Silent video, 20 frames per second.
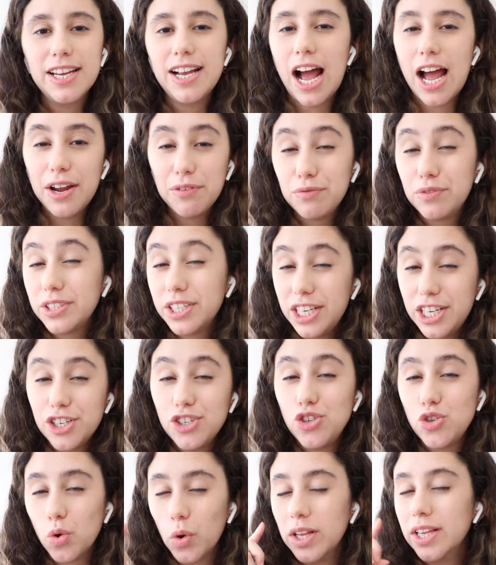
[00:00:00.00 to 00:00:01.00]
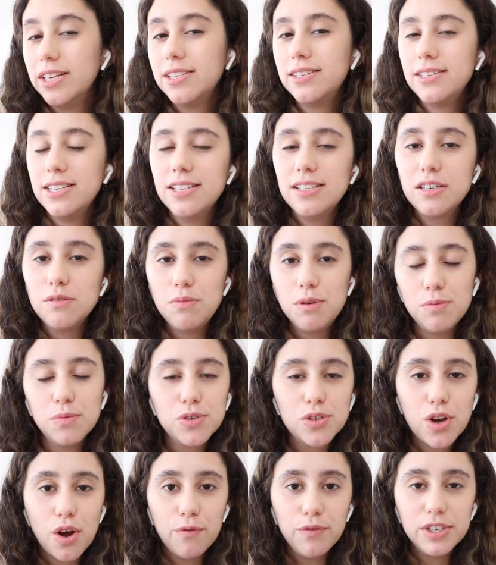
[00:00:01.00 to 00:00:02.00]
like I really enjoy listening to
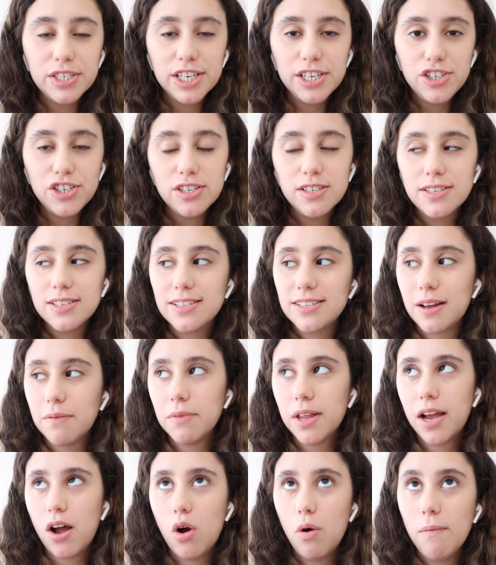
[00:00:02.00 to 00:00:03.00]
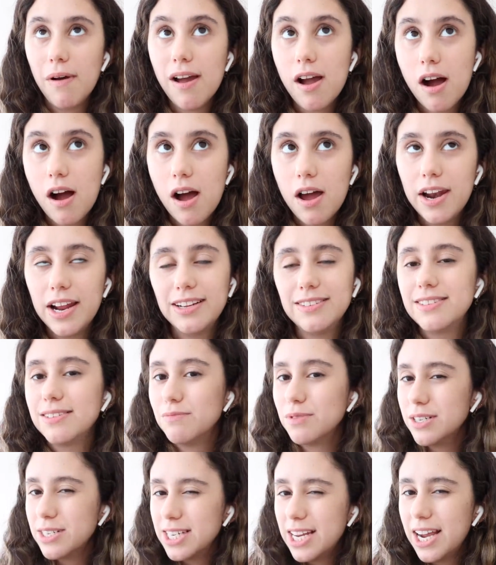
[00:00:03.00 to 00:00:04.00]
people's conversations because I'm like, oh my God. And
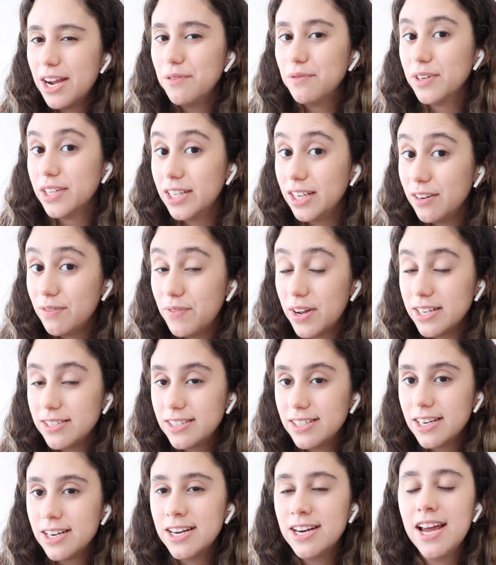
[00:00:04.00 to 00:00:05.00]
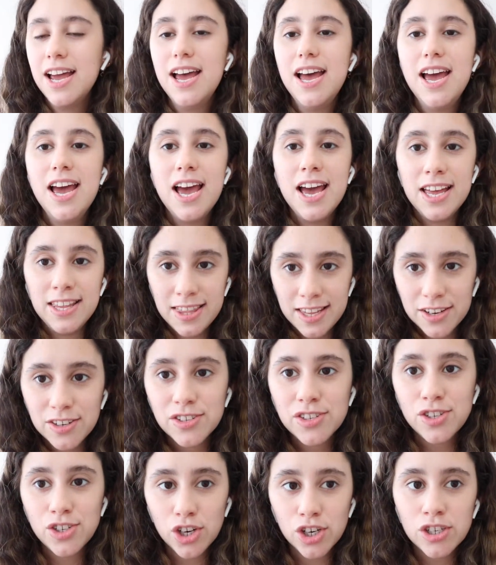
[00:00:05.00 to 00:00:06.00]
sometimes I get really invested and they'll
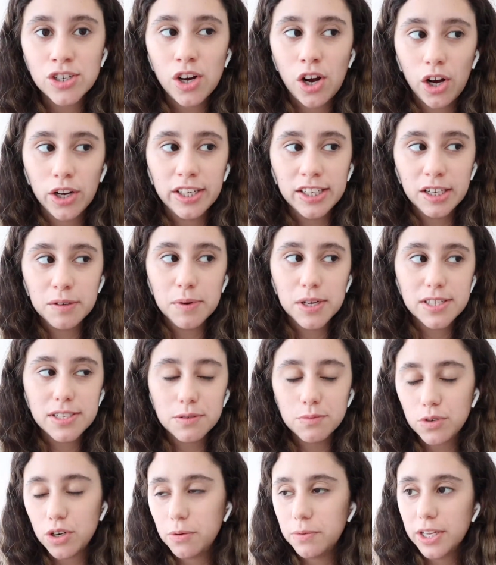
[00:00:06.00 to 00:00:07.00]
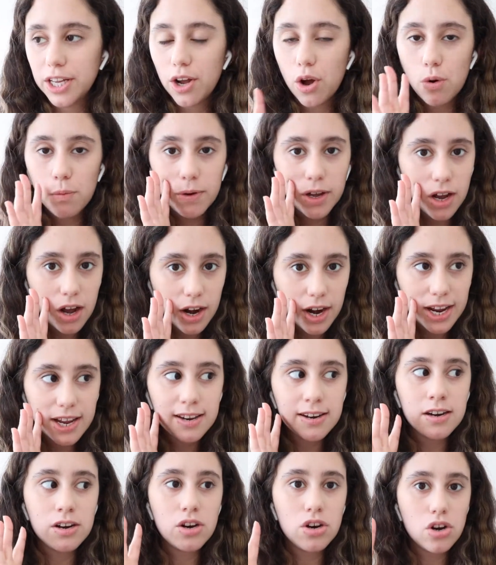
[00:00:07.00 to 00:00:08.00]
start talking about someone. I'll be like, oh my God, I
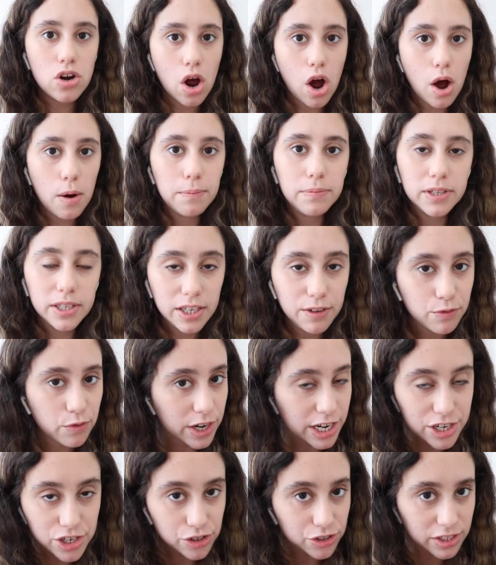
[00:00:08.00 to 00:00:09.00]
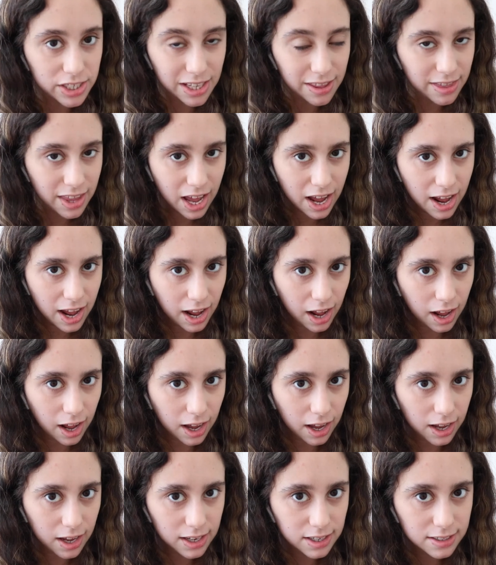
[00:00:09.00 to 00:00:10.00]
cannot believe Rachel did
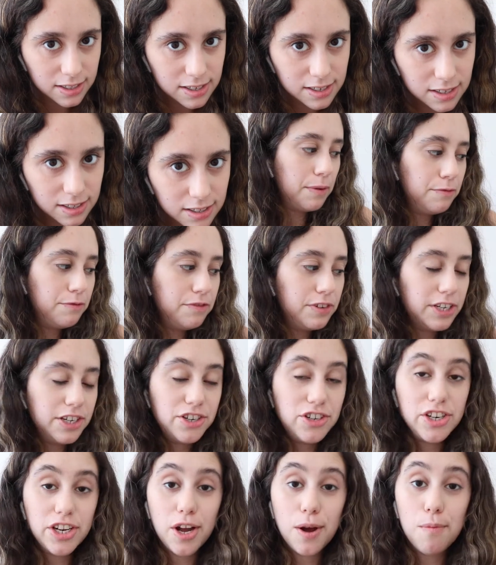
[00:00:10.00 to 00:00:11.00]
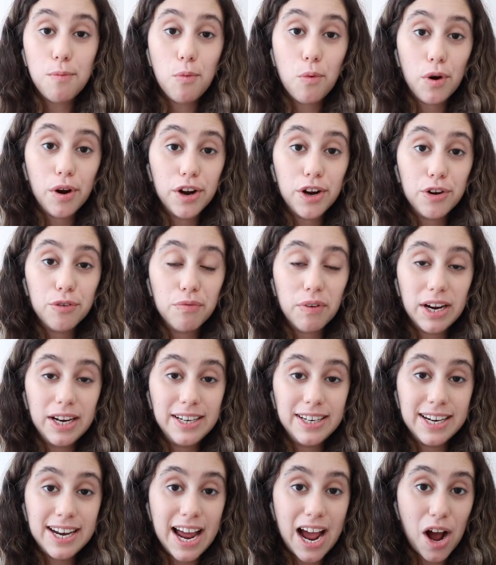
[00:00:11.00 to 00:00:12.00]
that. I'm finishing up work
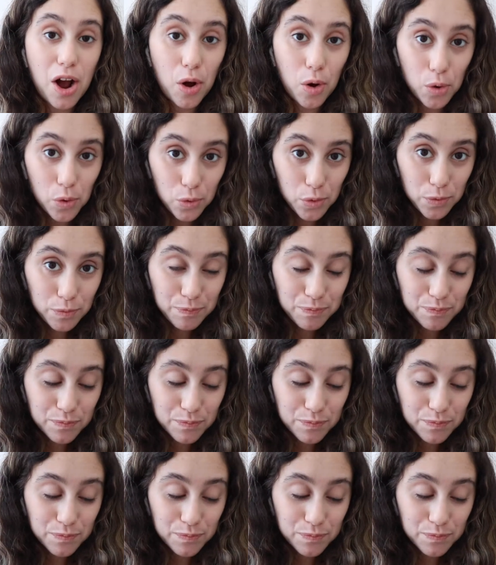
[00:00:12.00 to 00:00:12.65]
right now